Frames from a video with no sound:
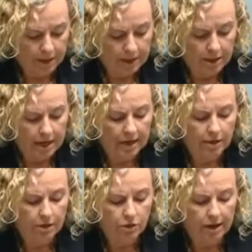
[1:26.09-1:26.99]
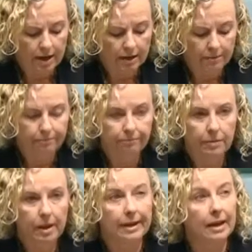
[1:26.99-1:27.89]
Today in Australia,
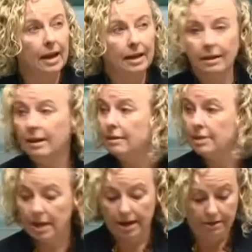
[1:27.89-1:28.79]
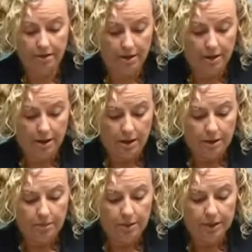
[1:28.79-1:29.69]
like any other day,
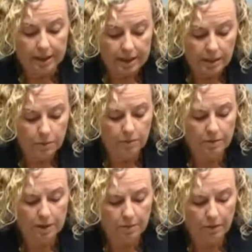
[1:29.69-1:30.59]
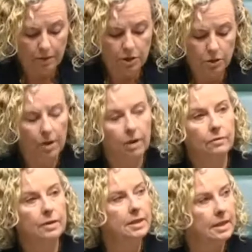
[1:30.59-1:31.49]
police will respond to
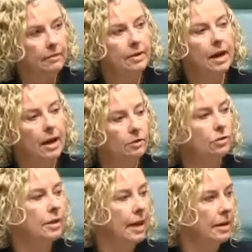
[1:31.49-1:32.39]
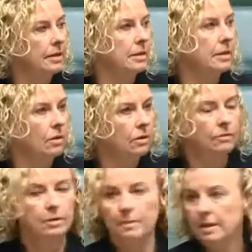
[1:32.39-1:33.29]
over 700 cases
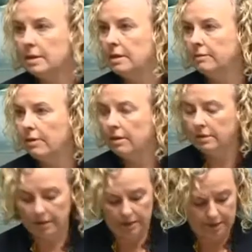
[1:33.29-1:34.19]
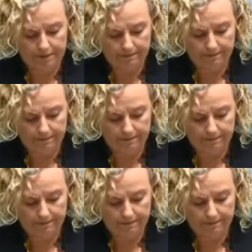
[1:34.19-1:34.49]
of domestic violence.